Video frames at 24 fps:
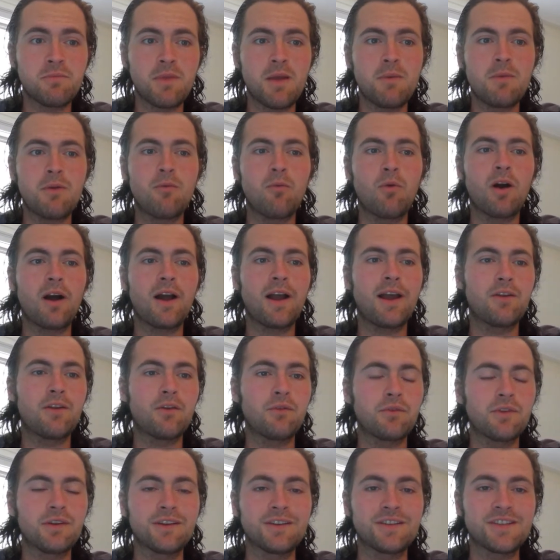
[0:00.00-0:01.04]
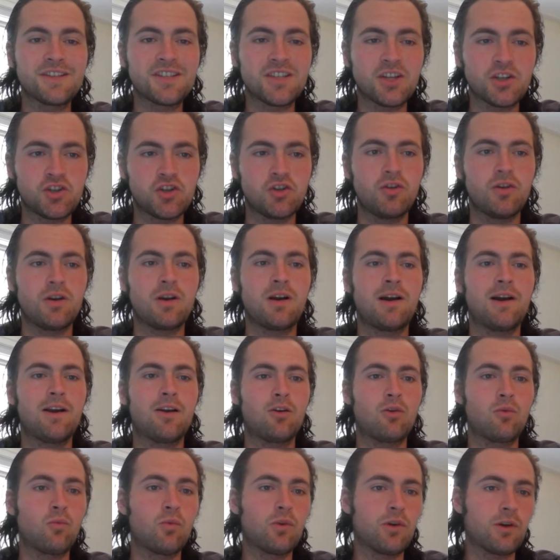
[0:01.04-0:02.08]
maybe why I don't think it's such a good
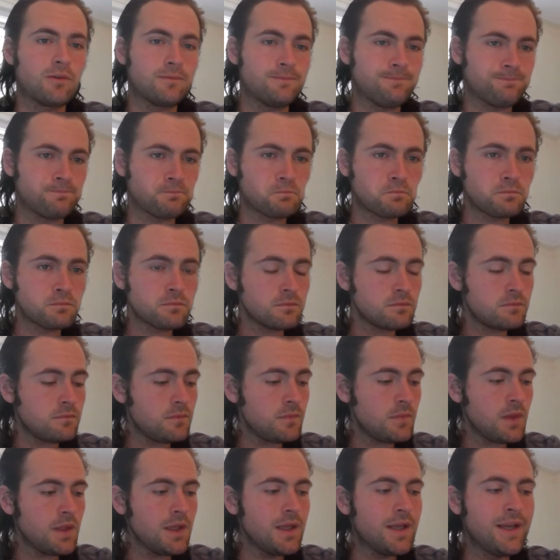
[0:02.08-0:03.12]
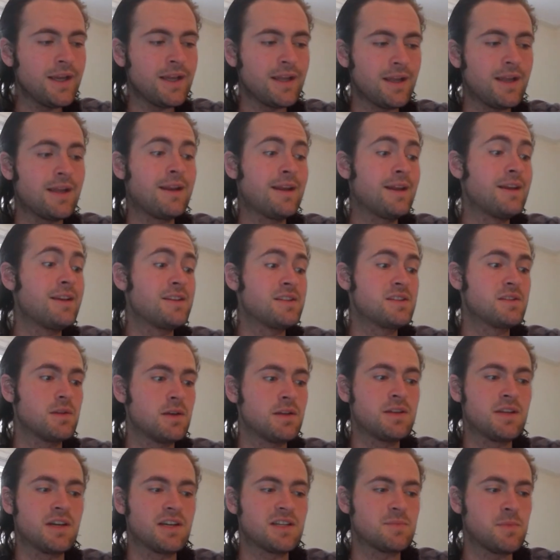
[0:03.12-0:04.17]
hire where
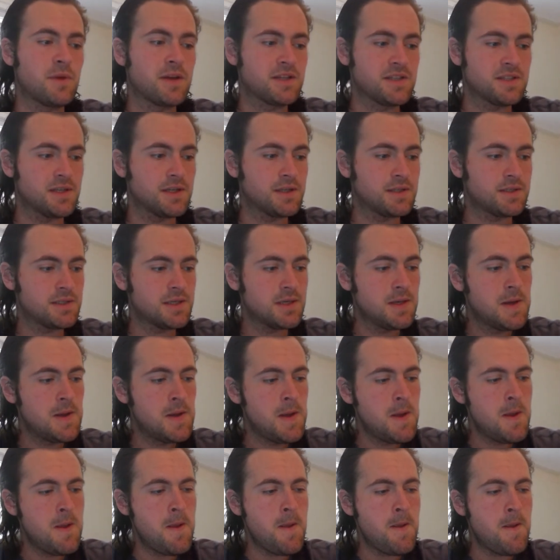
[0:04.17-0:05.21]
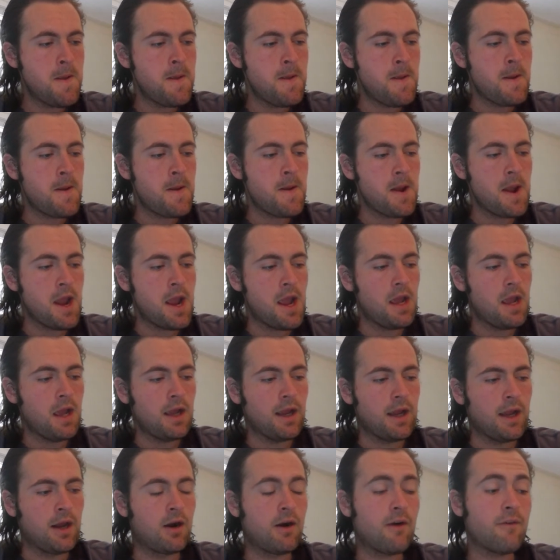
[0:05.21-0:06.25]
it does make sense.
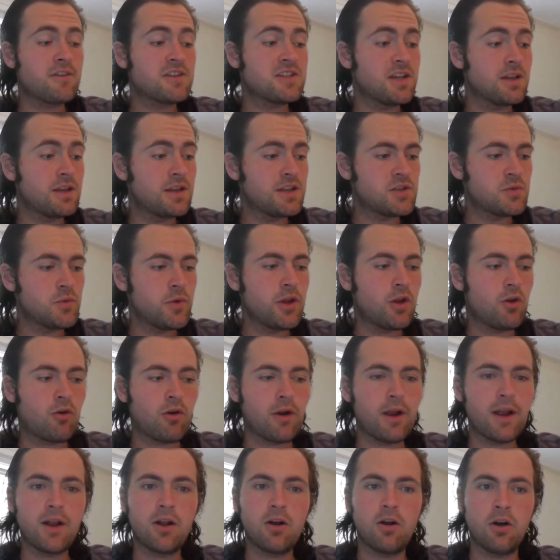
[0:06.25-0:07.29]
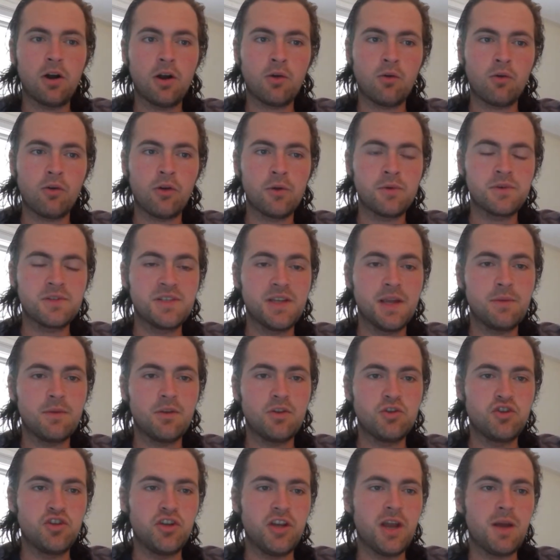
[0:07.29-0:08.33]
And obviously this week, Craig Conroy was named the
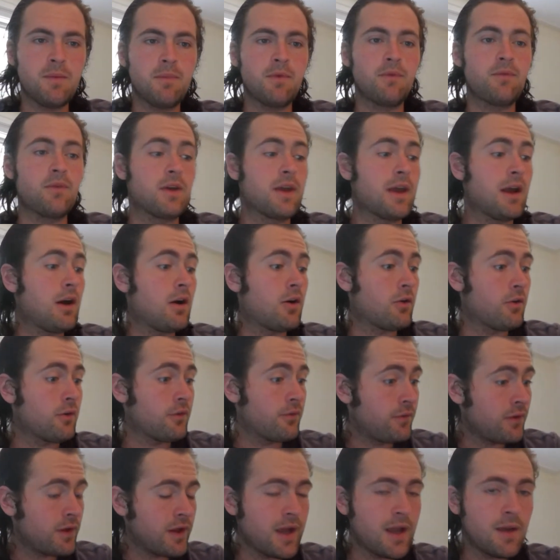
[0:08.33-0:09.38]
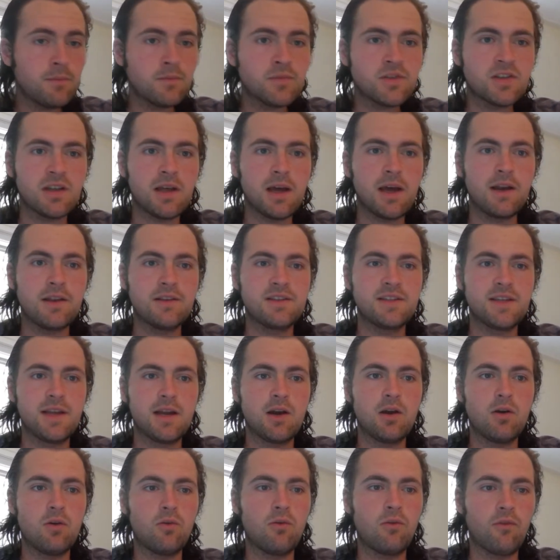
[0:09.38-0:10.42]
GM of the Calgary Flames. That is
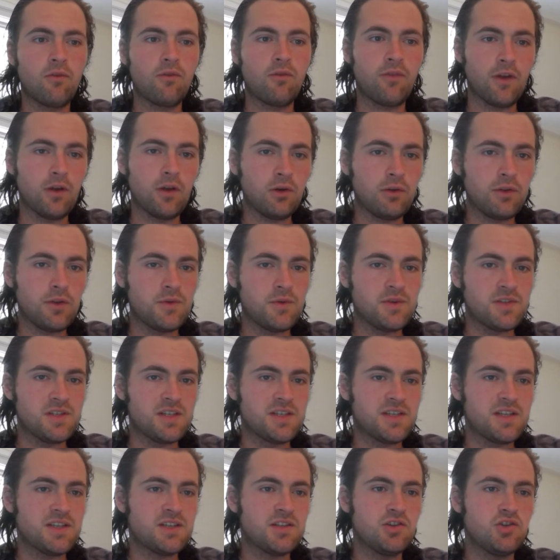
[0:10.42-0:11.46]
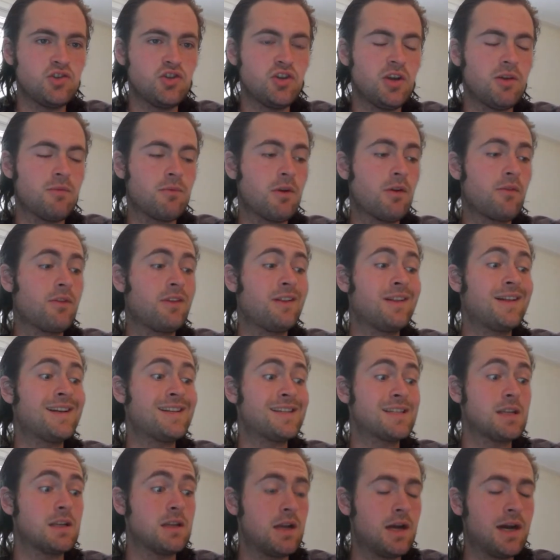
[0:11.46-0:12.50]
now filled. He was the assistant GM there for the
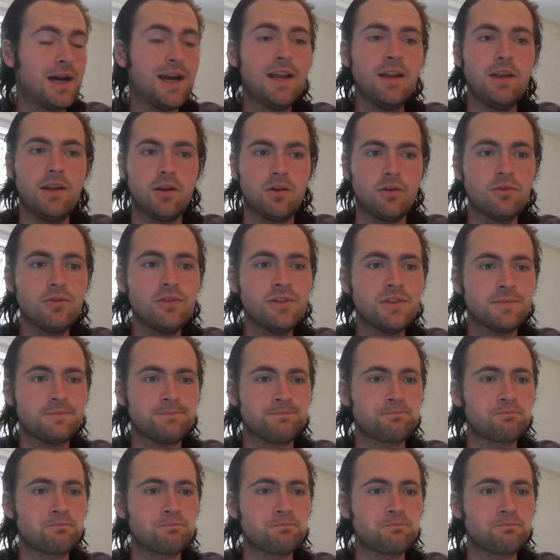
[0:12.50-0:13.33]
last 9 years.